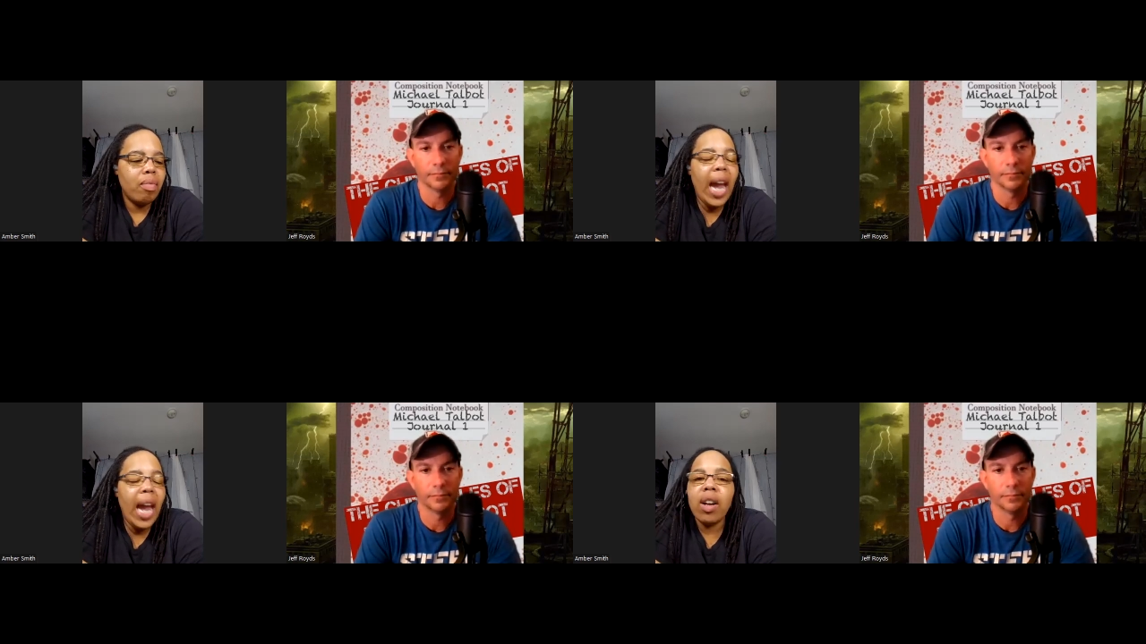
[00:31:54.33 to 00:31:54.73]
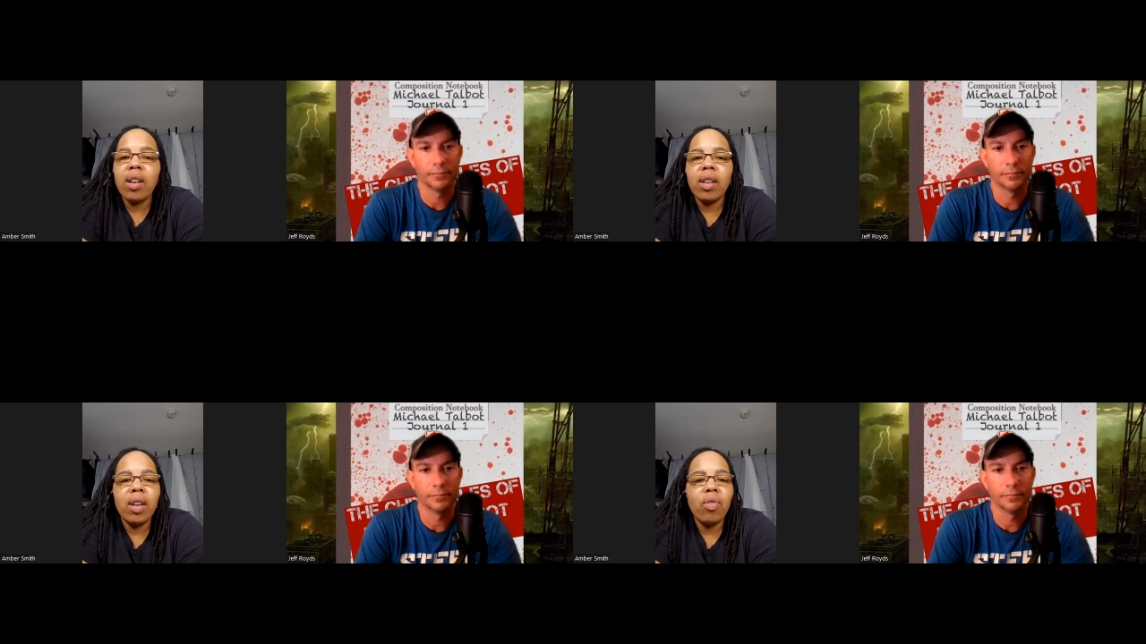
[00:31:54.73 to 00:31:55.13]

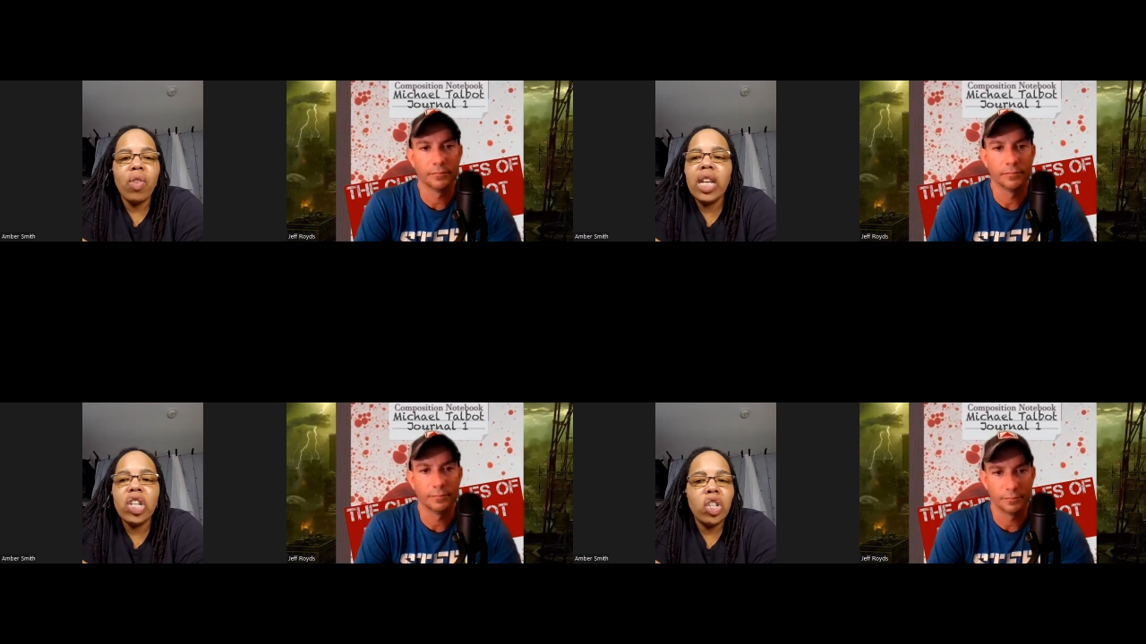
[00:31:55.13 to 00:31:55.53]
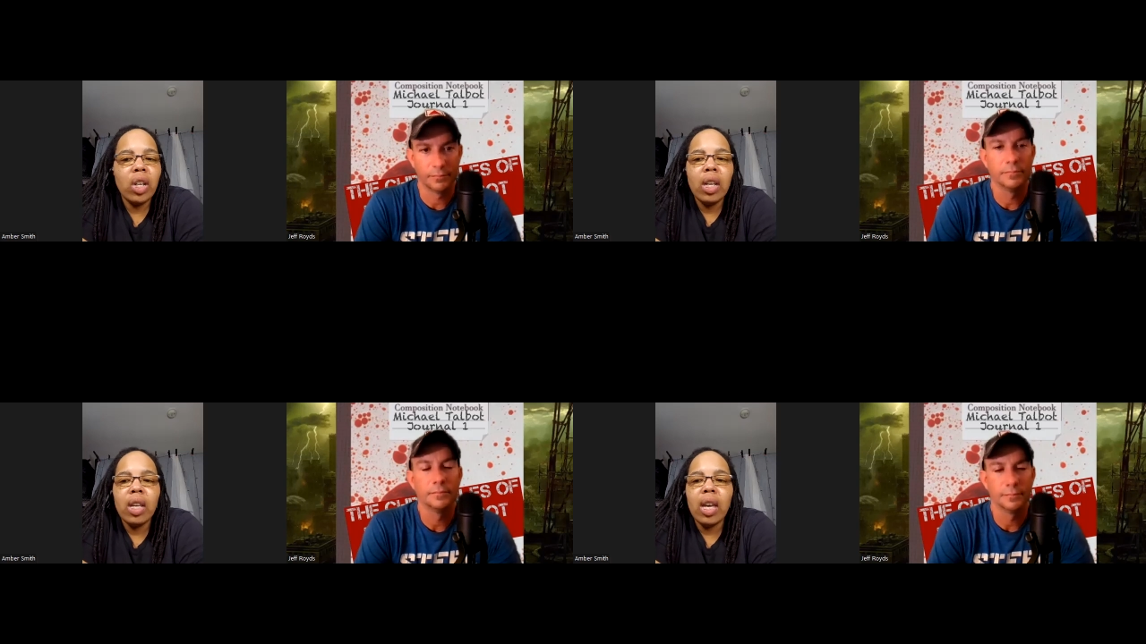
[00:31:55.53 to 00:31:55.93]
Speaker 1: anger and rage
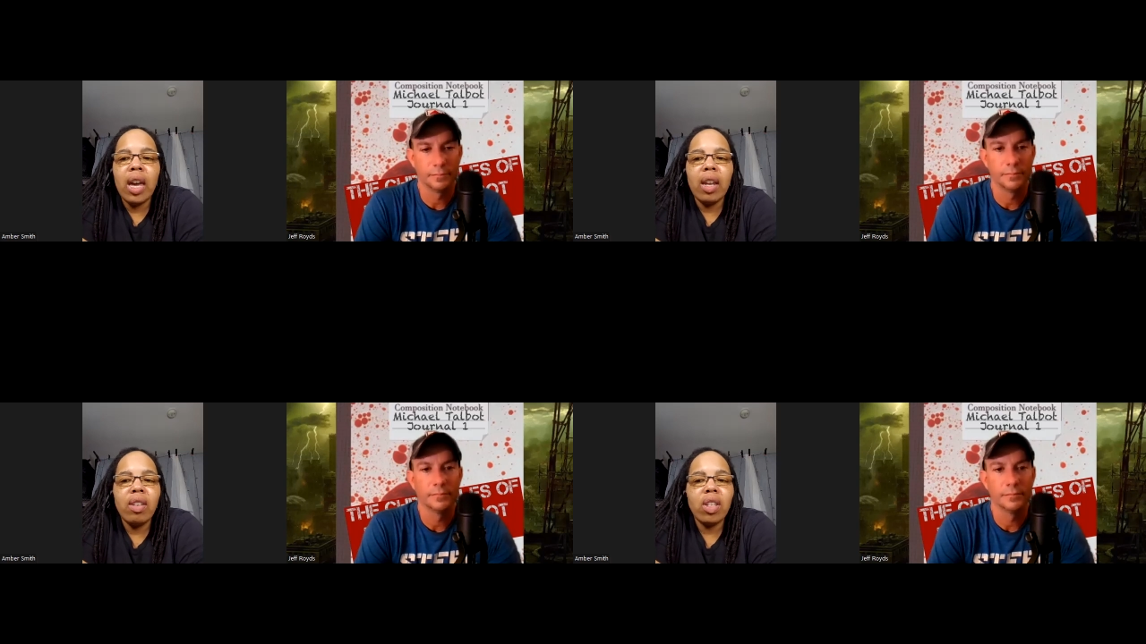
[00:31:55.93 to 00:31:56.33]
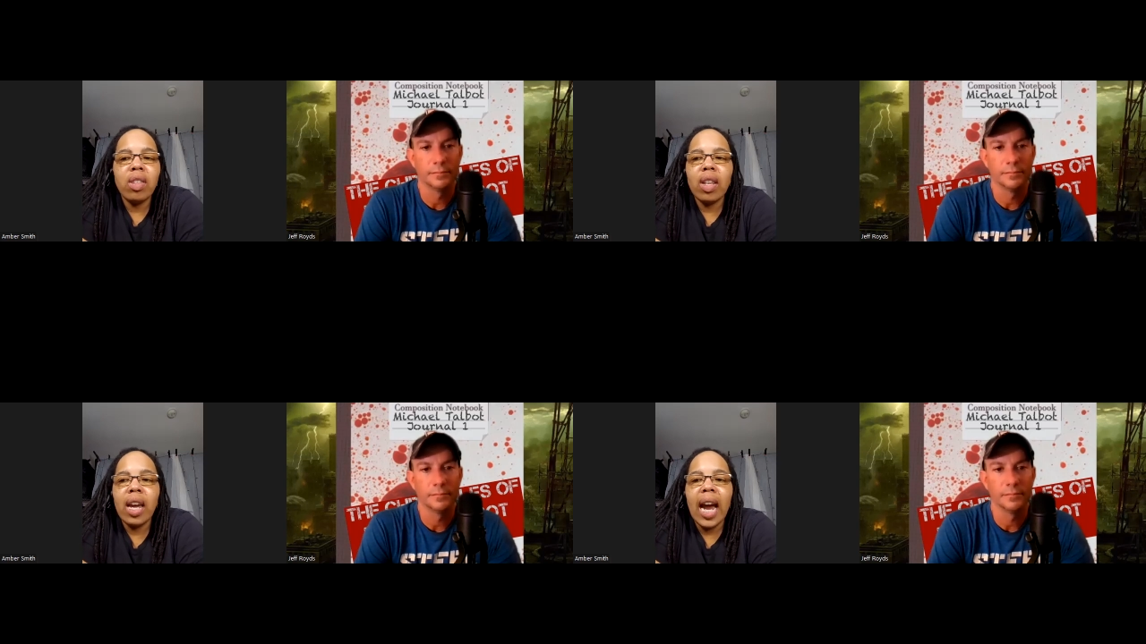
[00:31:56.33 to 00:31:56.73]
and
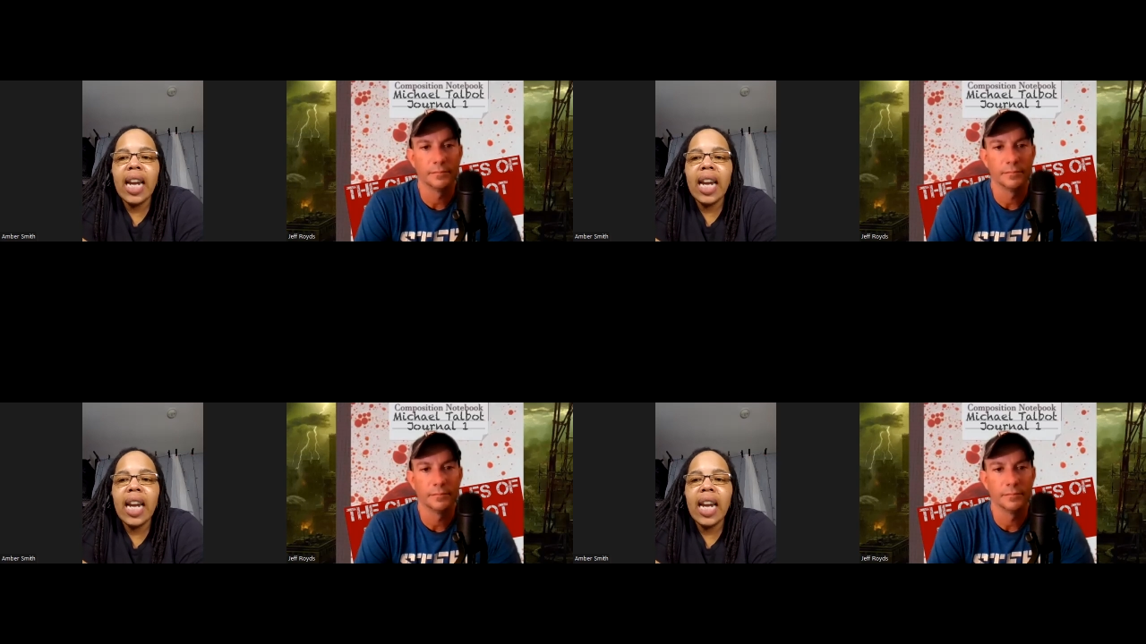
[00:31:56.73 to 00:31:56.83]
just like